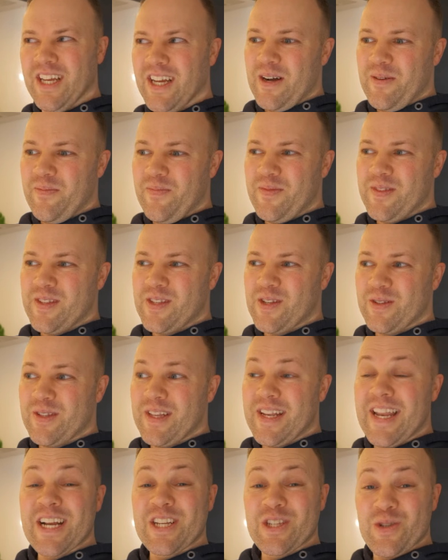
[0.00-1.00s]
Um, so
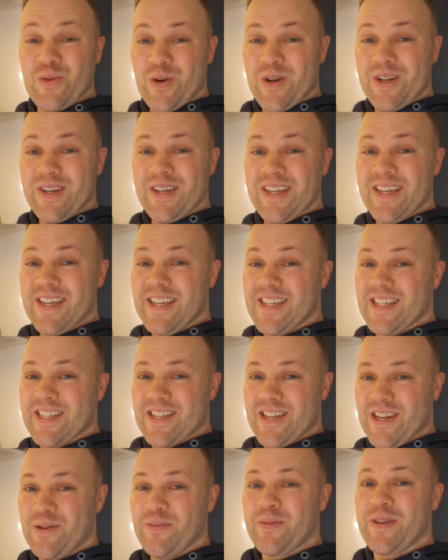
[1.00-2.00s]
the next one is
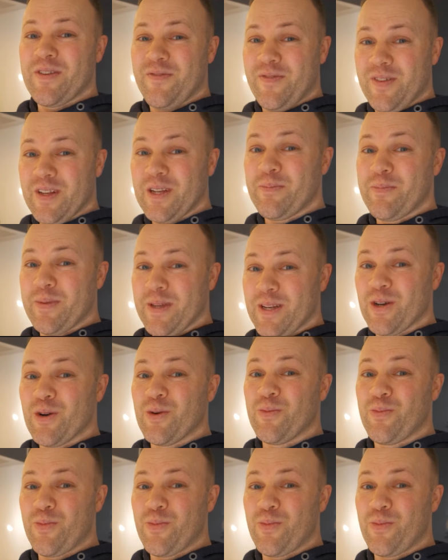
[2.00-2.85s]
gonna be Filipino